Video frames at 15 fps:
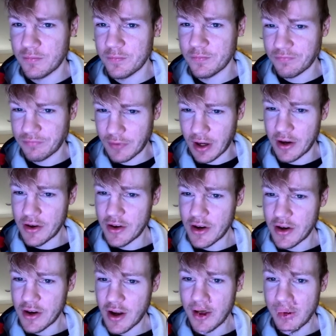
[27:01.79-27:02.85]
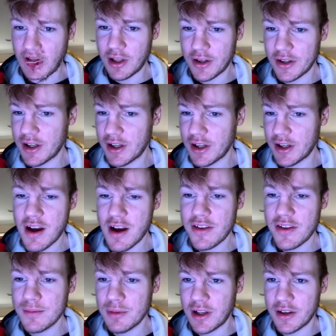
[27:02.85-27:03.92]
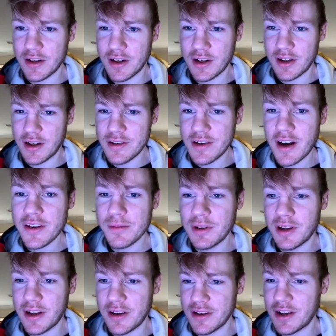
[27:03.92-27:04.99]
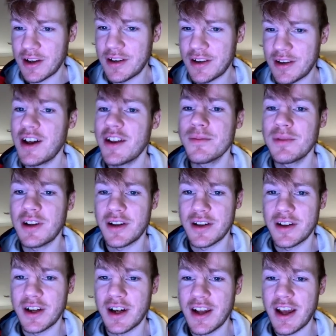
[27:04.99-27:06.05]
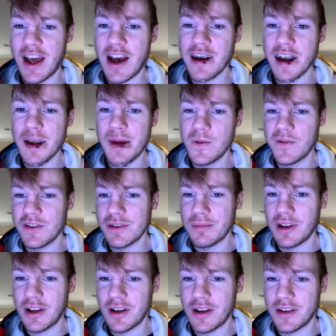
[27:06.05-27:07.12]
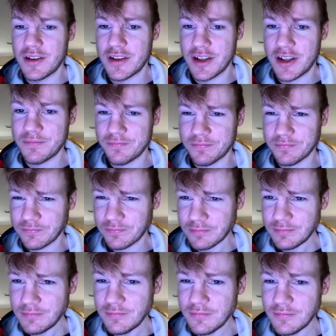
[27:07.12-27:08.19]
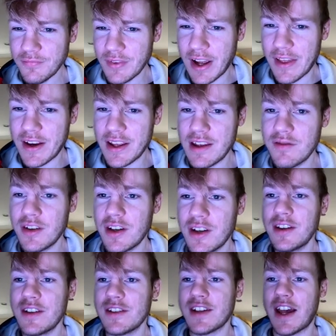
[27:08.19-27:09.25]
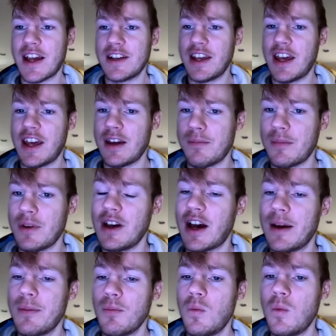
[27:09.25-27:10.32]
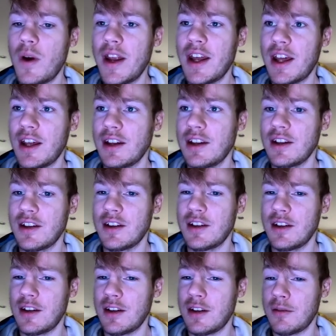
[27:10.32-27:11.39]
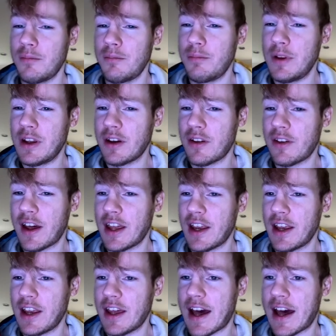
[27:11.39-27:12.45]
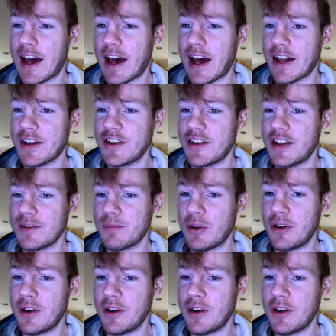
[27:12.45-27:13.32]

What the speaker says: Another blunder, another blunder, another blunder, another blunder. Every move is a blunder. And then even in this end game, I'm winning because I can catch this pawn.